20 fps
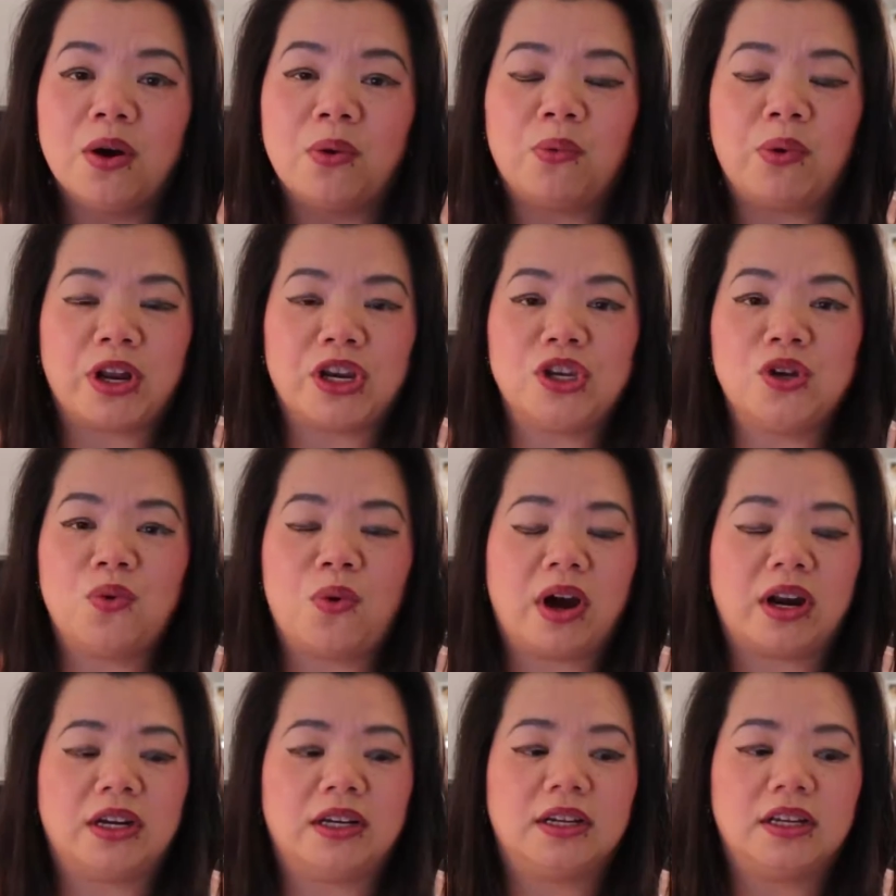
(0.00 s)
when you
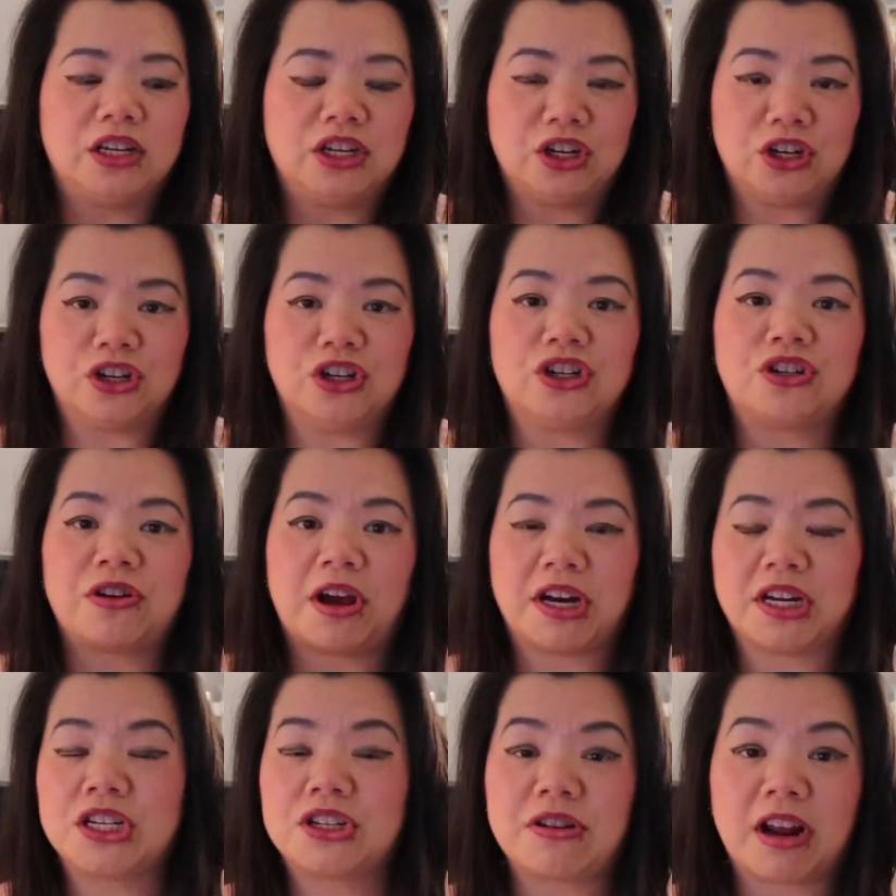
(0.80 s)
want to, you're
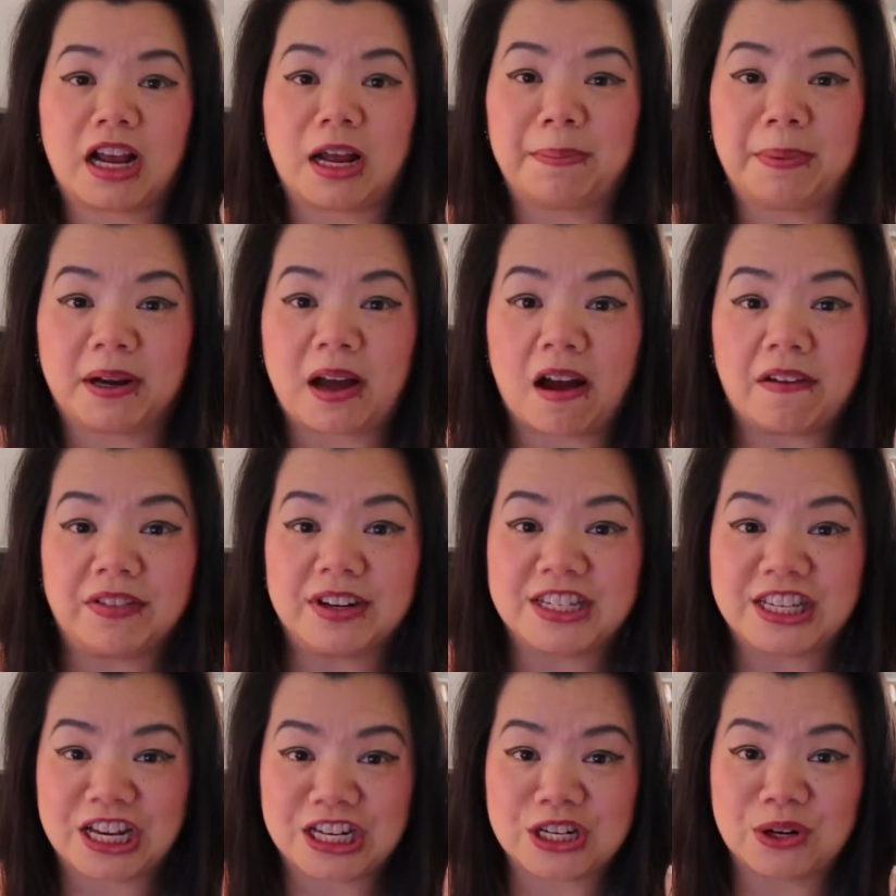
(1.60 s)
trying to strike up a
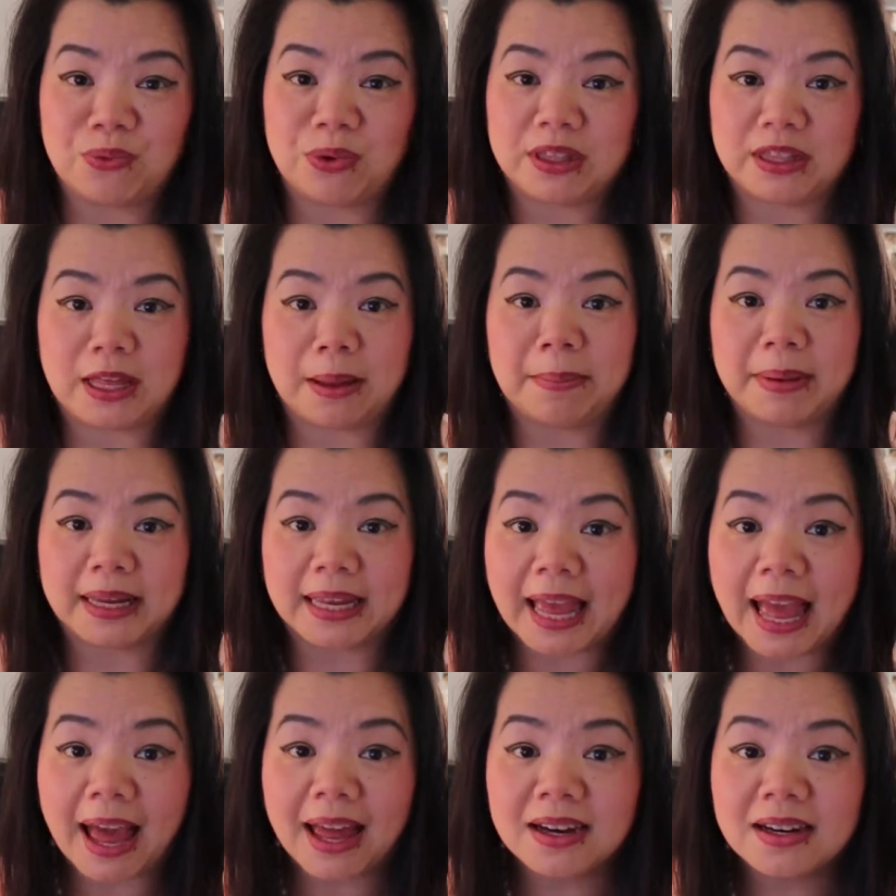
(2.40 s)
conversation with them
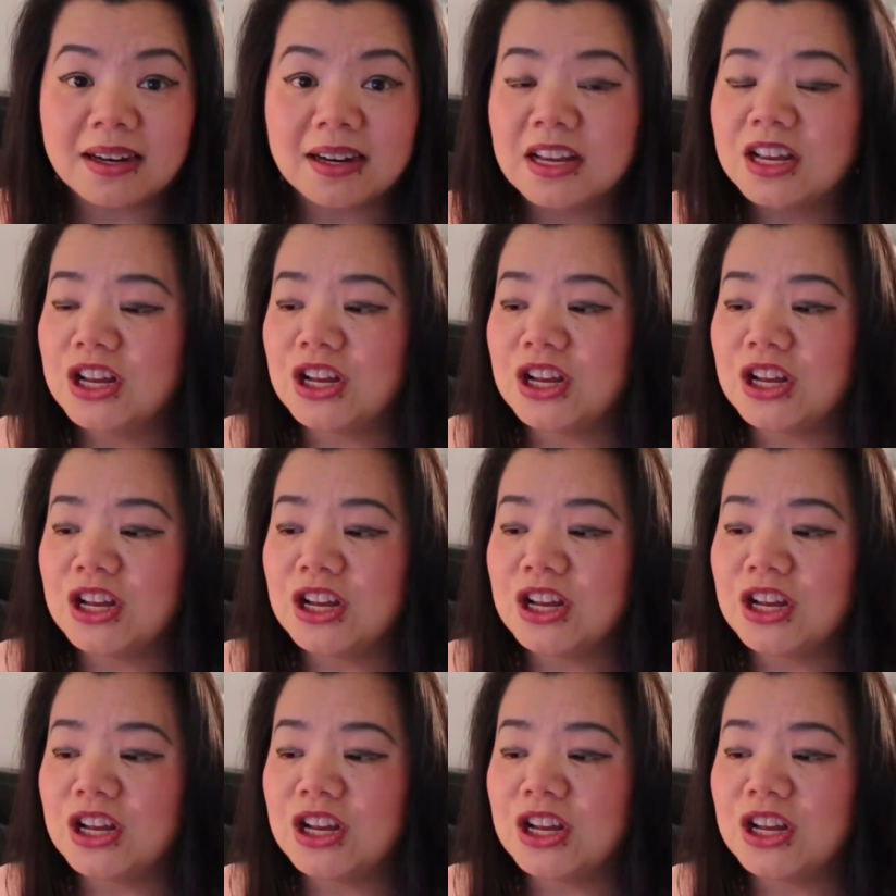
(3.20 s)
again?